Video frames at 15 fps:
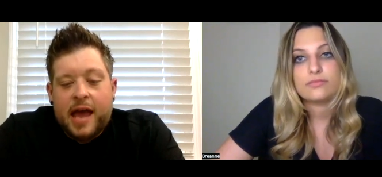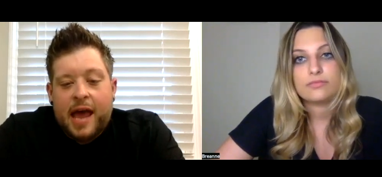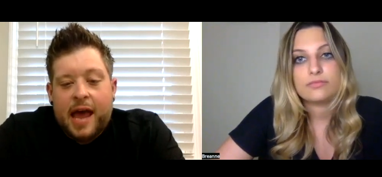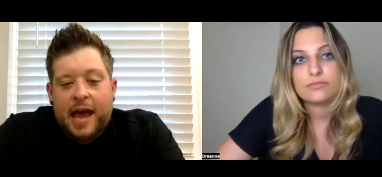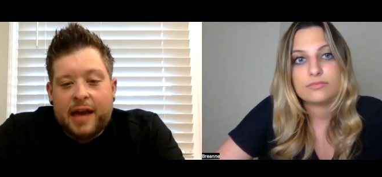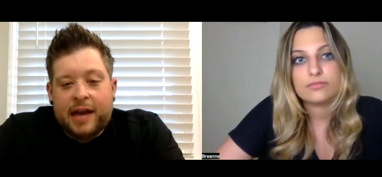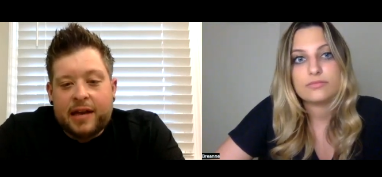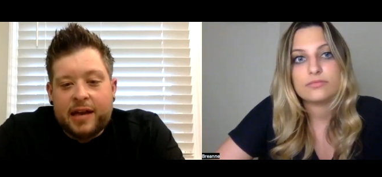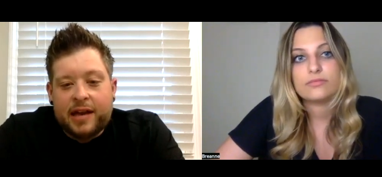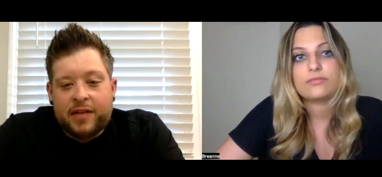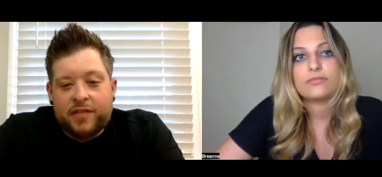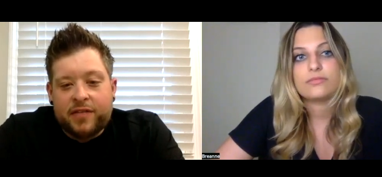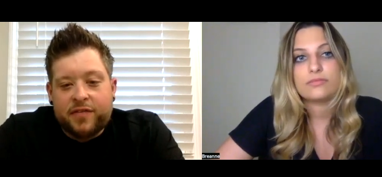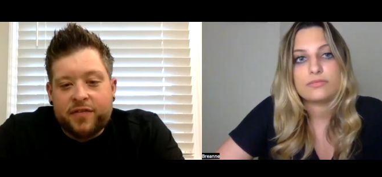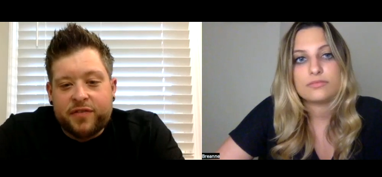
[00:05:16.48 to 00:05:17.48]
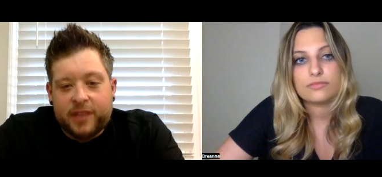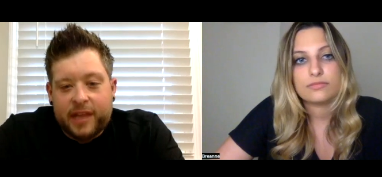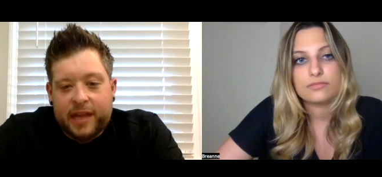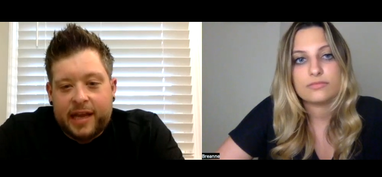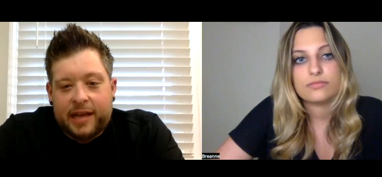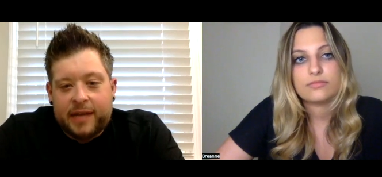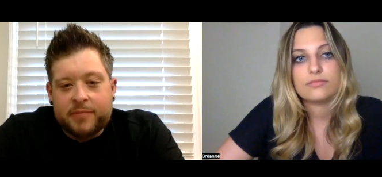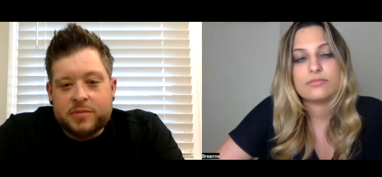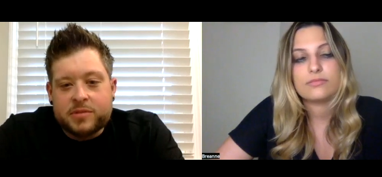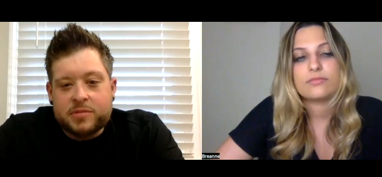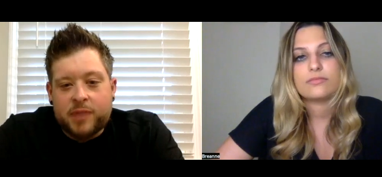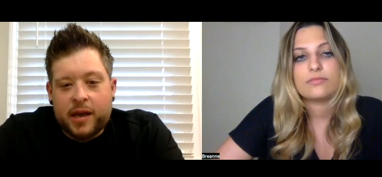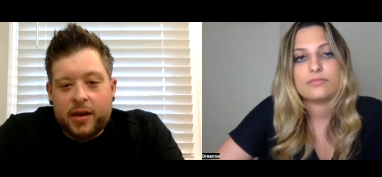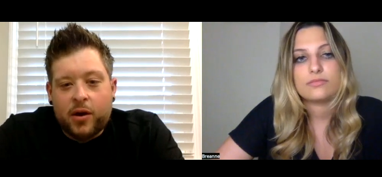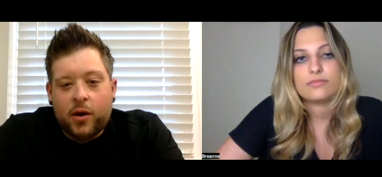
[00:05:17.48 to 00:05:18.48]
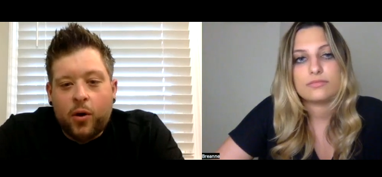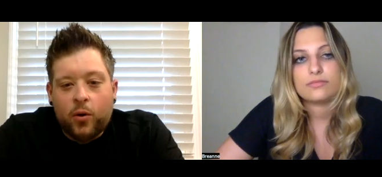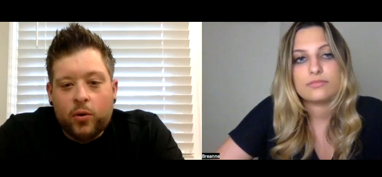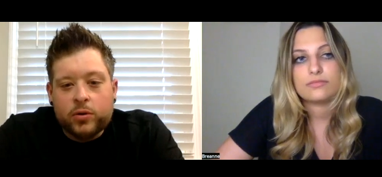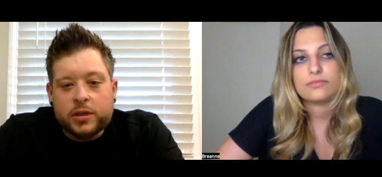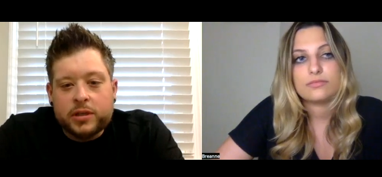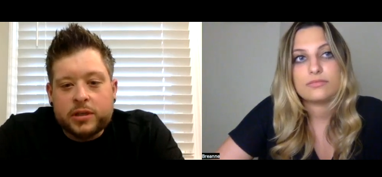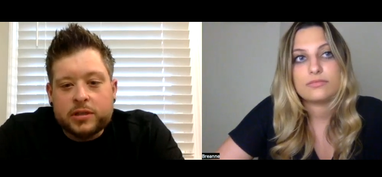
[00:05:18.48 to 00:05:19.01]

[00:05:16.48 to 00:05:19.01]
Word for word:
Speaker 1: and it inflames my colon.